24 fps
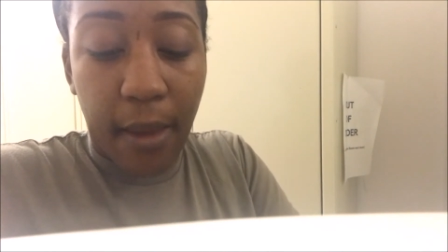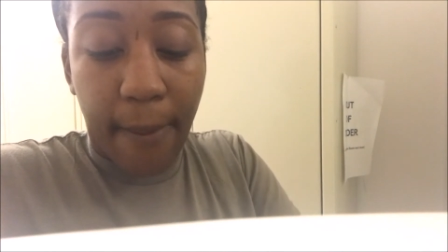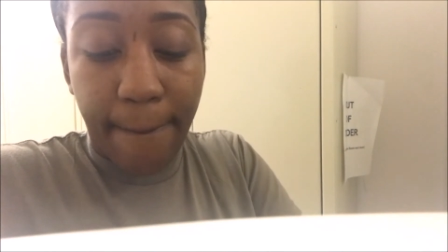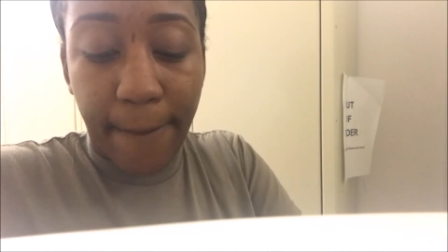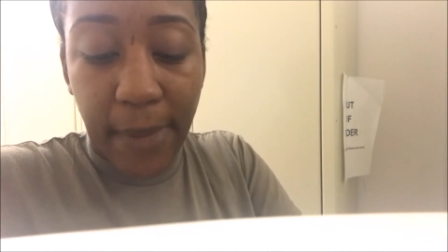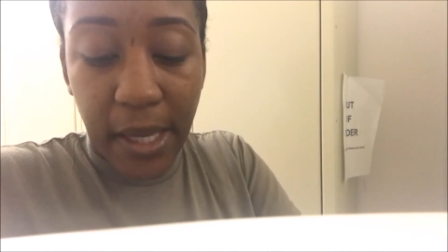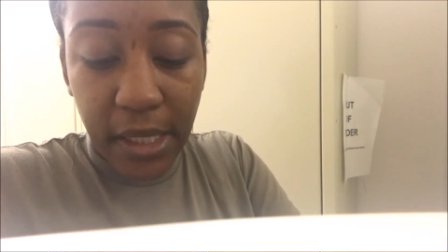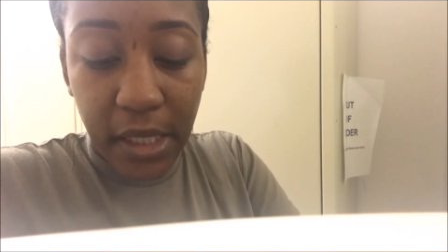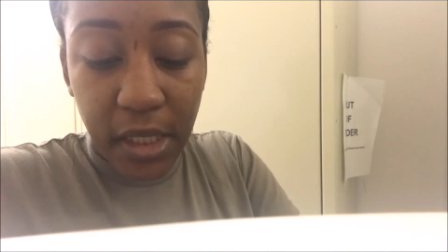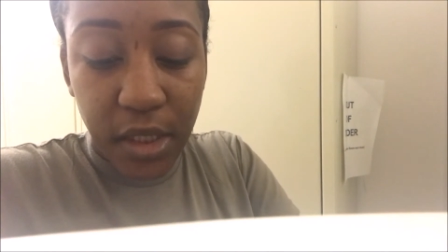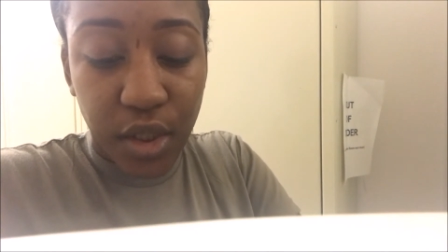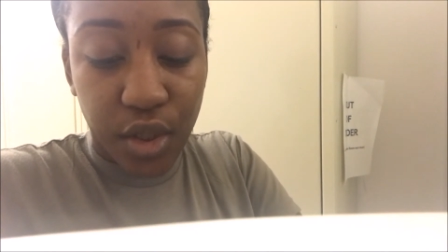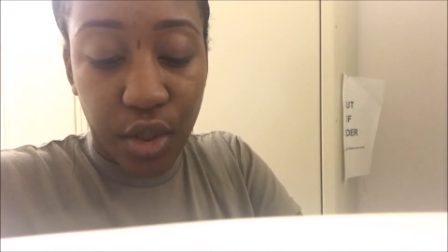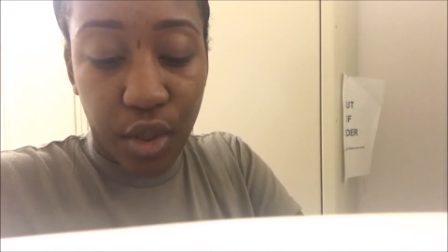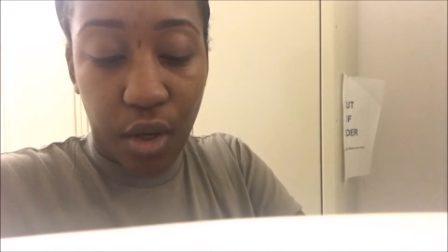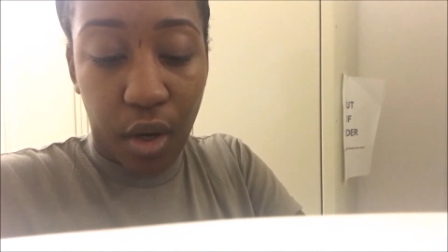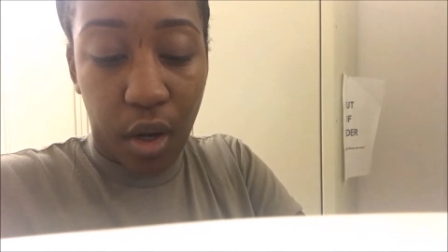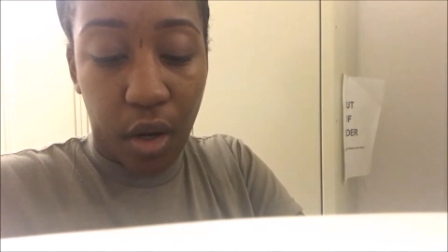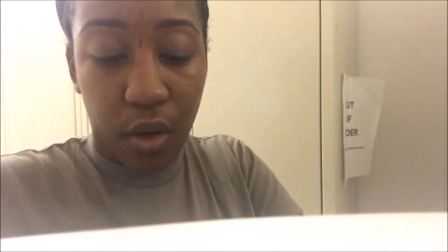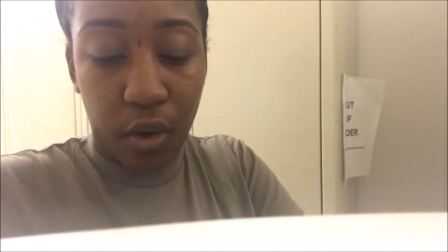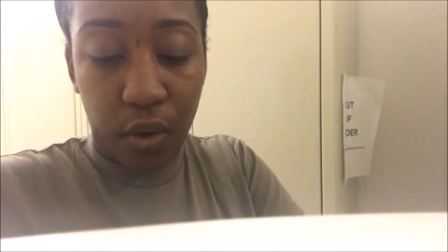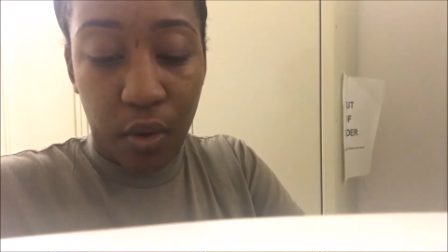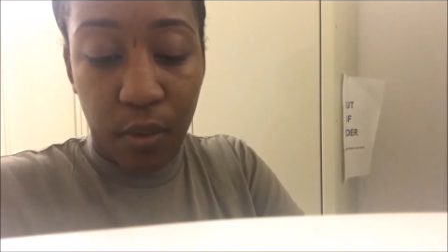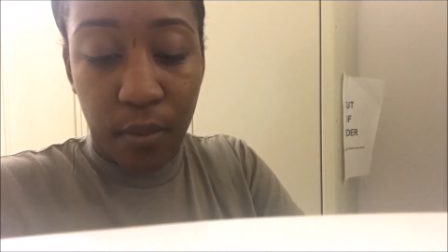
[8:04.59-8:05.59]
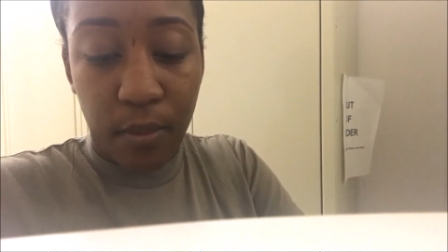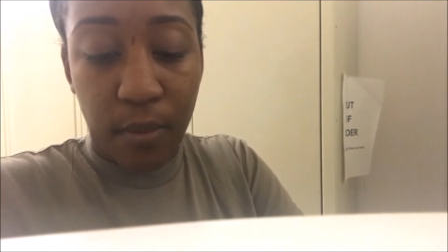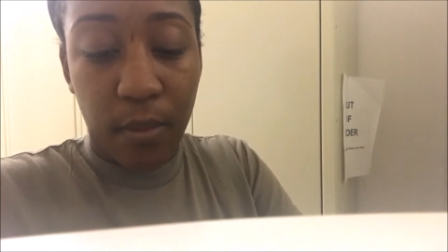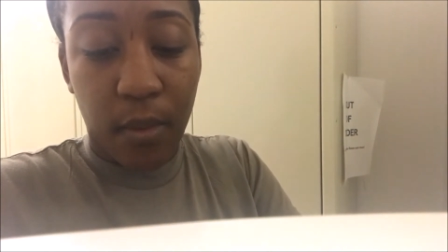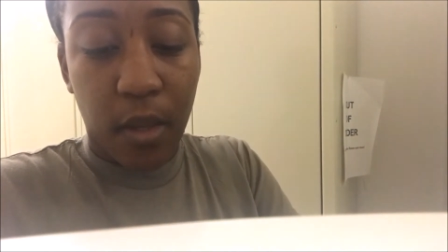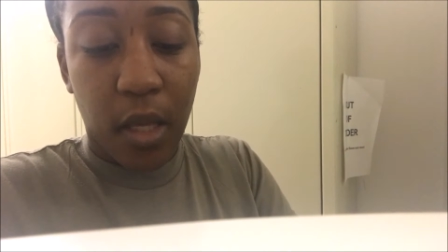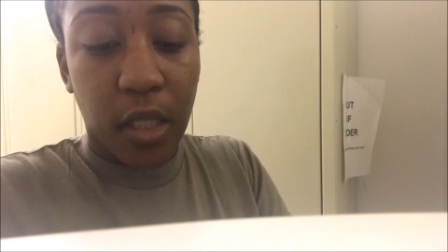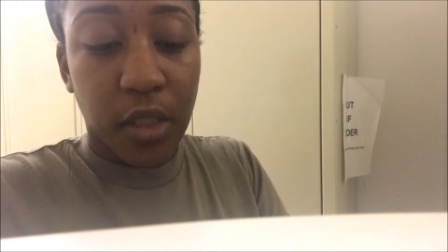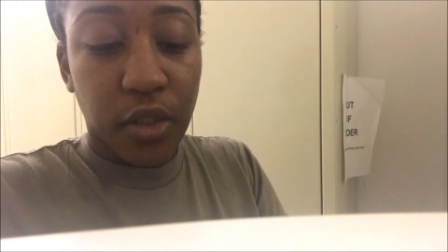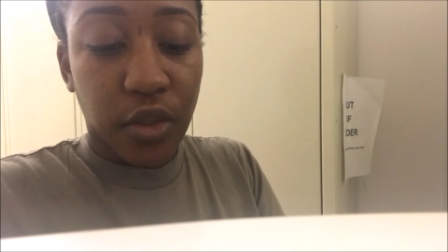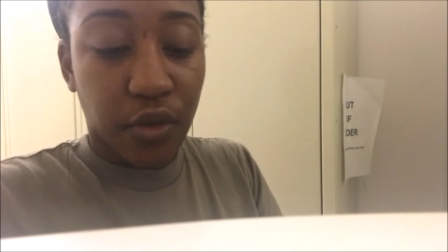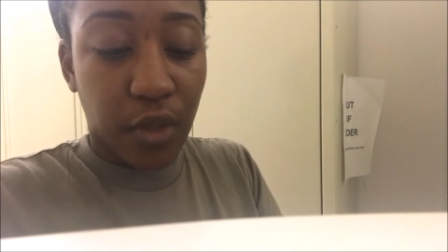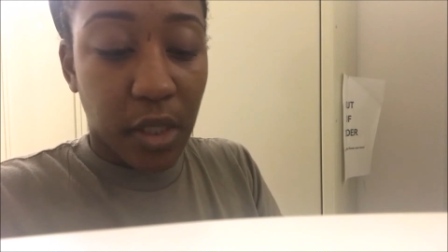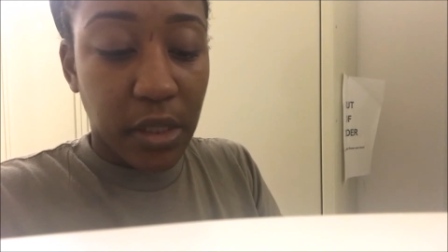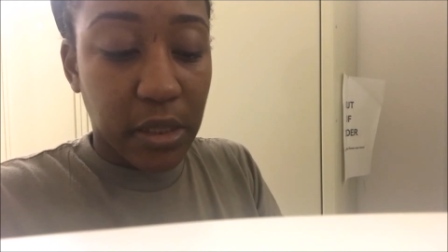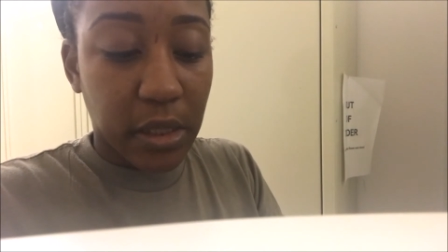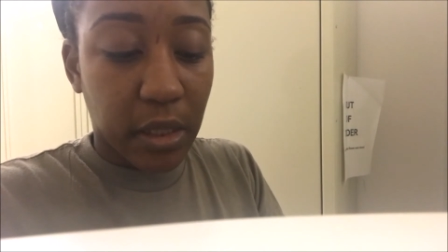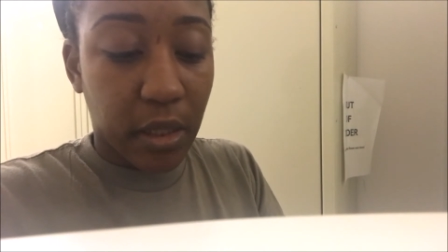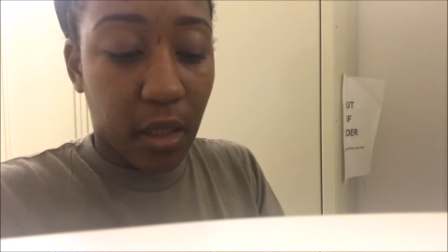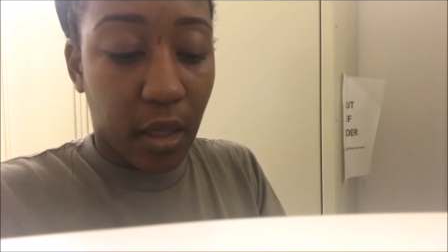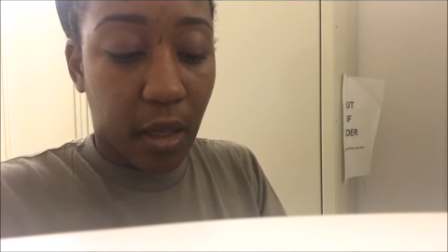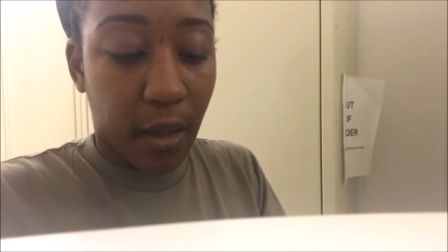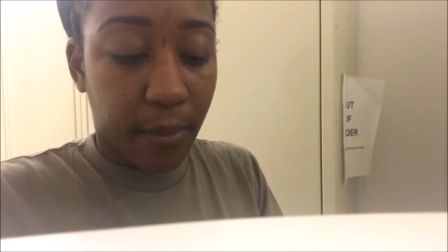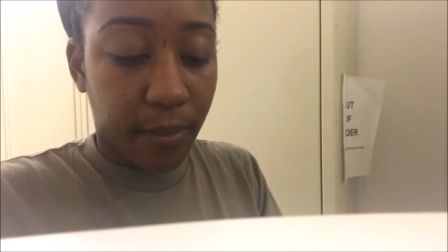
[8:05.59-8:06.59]
Make it your home, dress
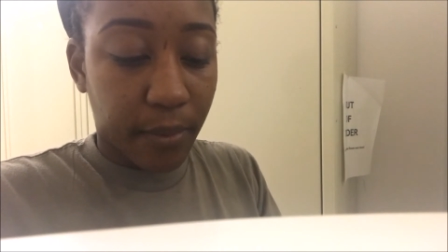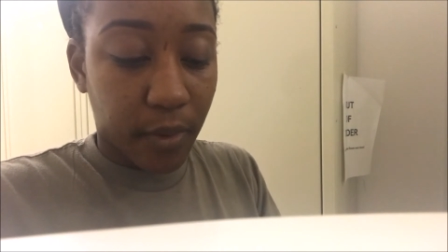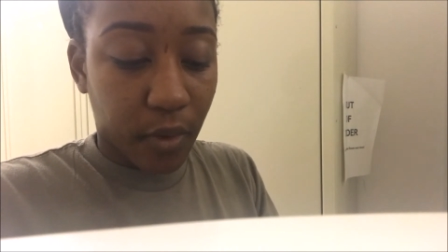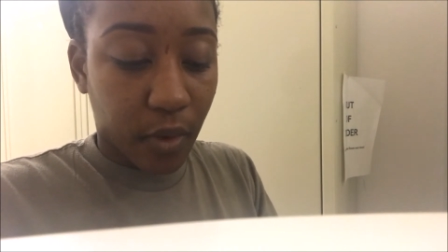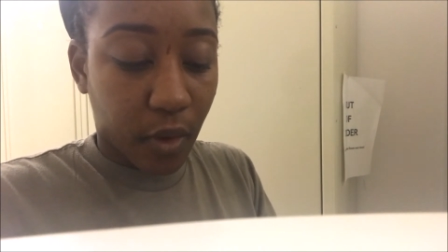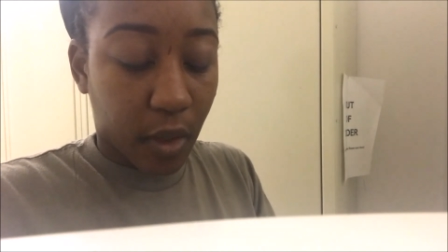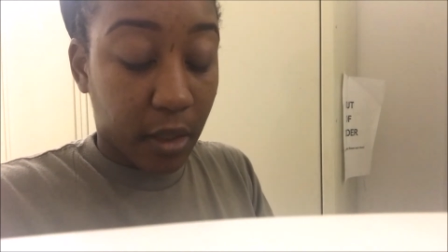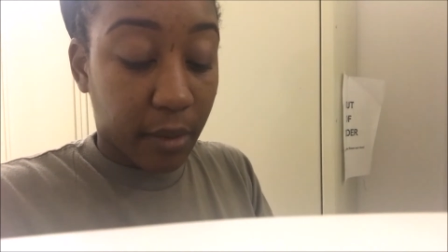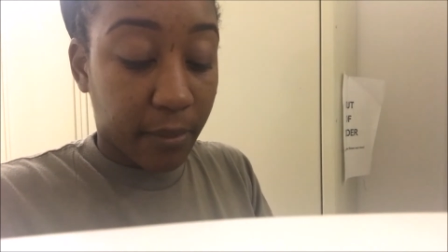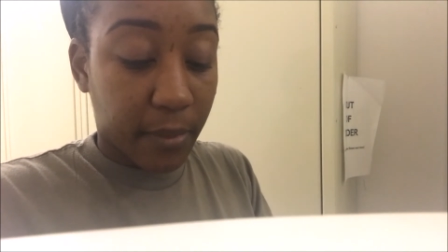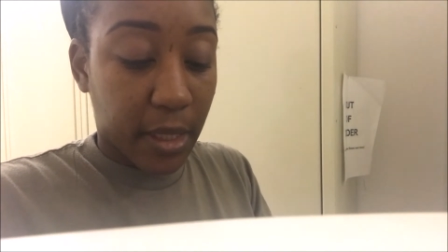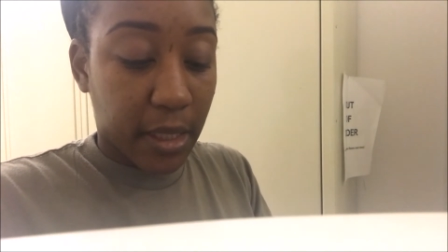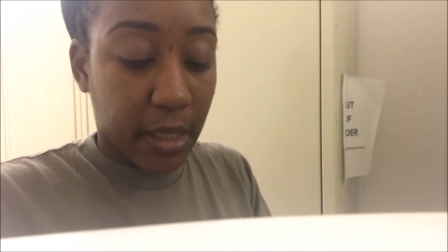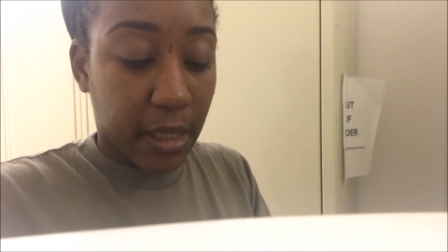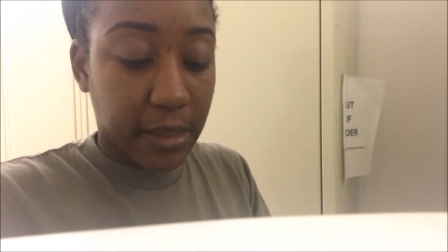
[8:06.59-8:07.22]
it up, you know what I mean?